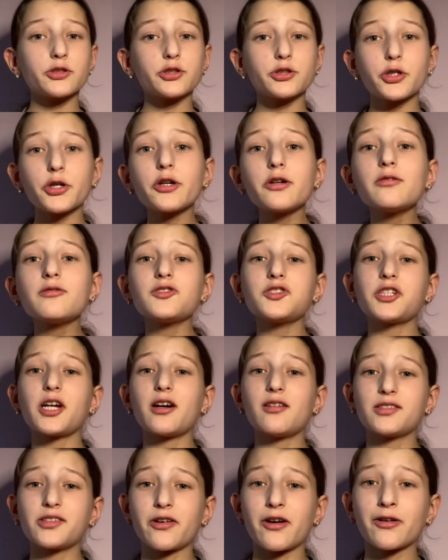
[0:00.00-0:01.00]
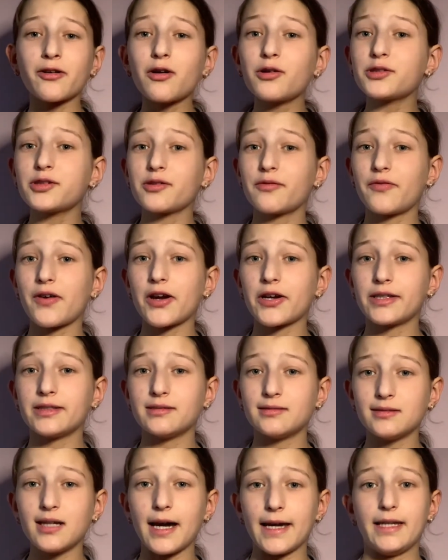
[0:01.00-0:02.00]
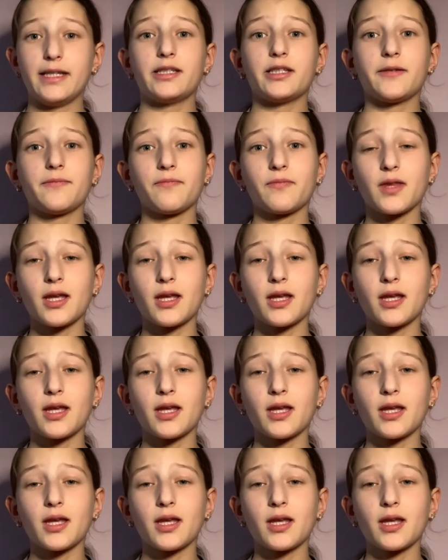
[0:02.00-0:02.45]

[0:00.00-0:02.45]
Turtle shells are also very light.